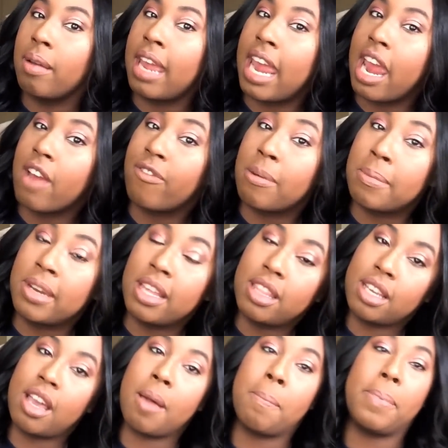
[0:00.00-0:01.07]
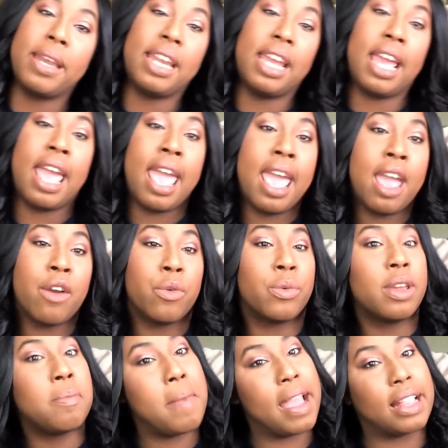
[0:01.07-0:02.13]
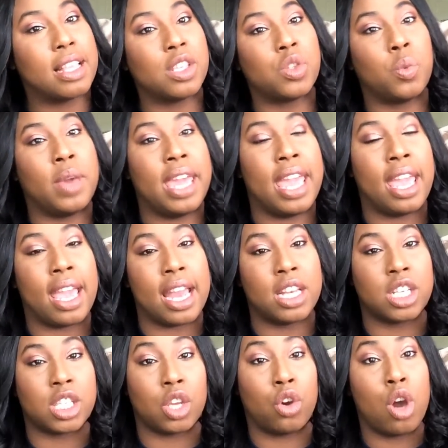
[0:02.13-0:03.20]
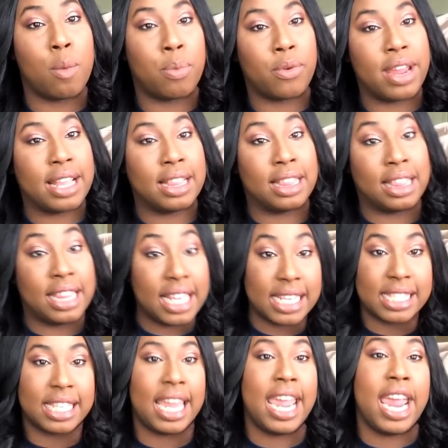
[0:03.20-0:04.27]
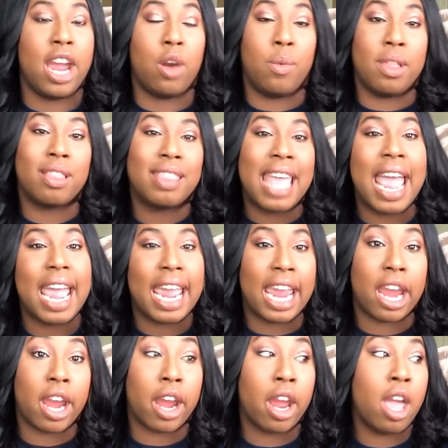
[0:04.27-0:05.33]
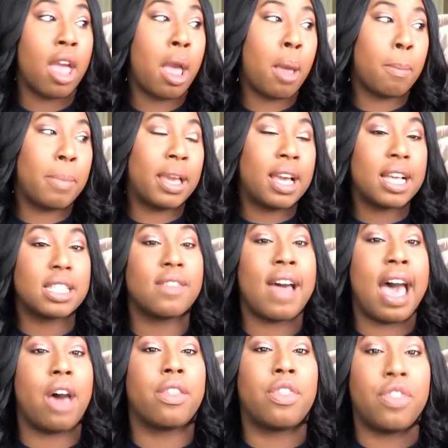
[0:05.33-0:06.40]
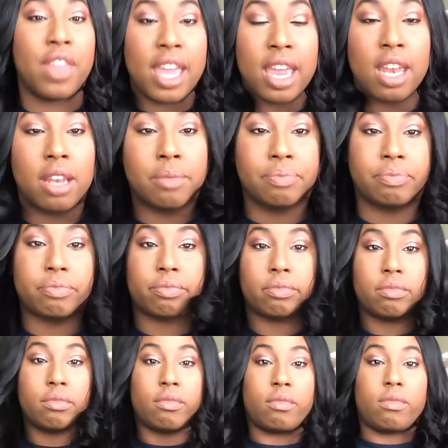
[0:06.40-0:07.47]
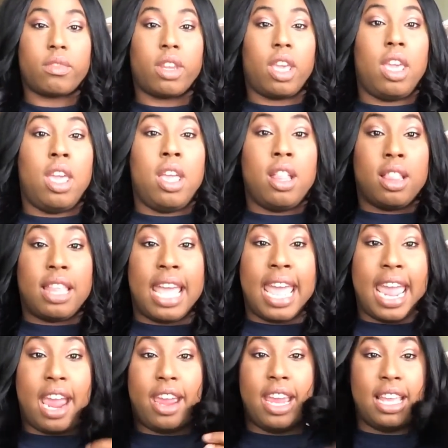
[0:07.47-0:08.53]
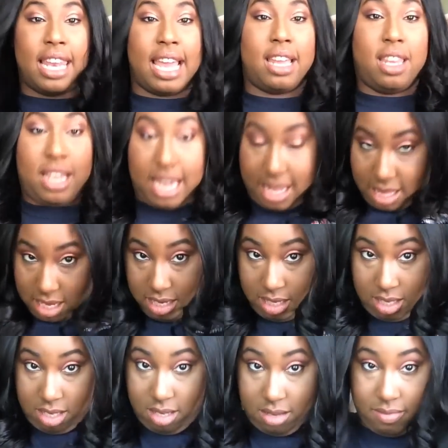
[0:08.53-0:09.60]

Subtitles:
hair from another company, remake this wig, and just incorporate this hair with that hair because of how thin the hair is. Like, look at this.